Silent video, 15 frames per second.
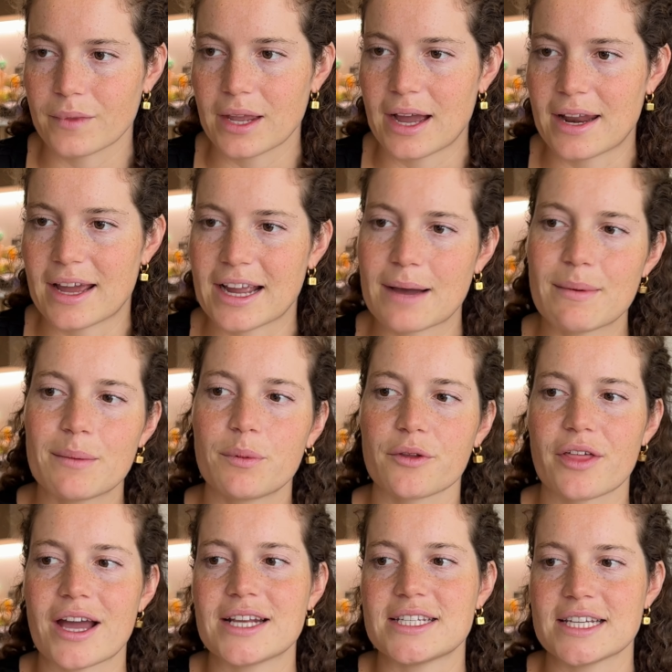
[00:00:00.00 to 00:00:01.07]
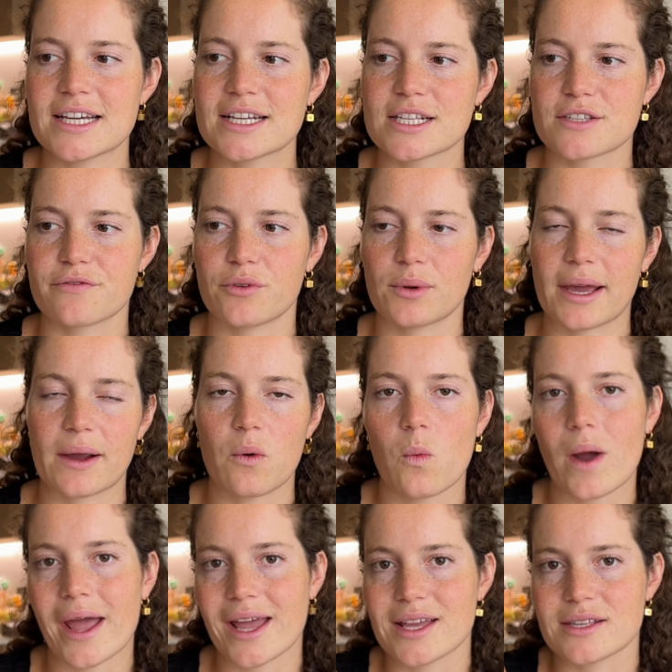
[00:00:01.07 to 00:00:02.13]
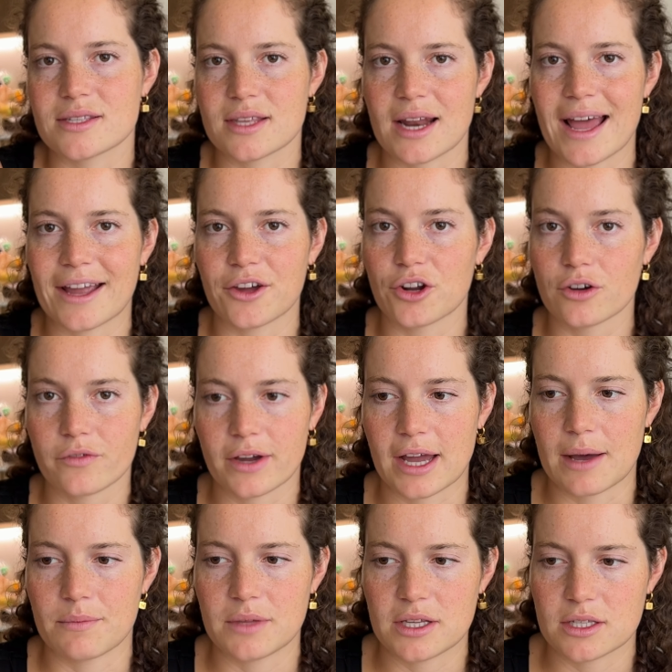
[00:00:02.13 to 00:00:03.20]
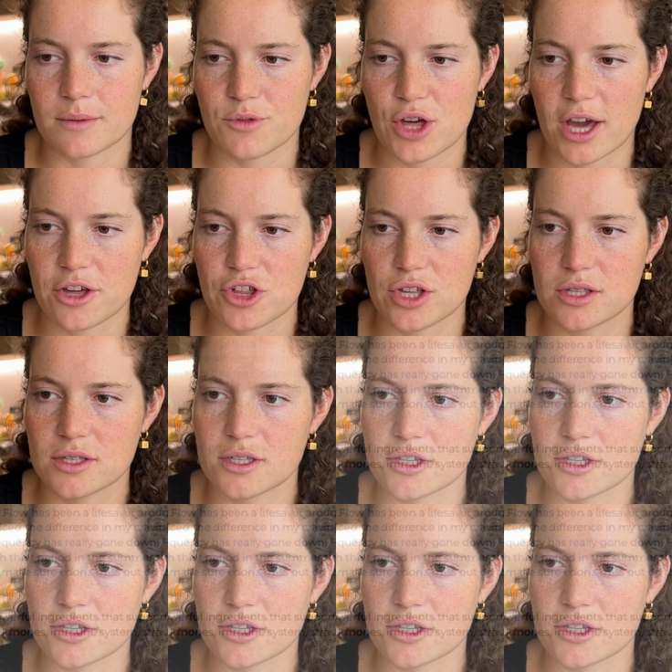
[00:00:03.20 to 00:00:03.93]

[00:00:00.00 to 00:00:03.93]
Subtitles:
And I come up with ideas for ways that I could overcome these objections.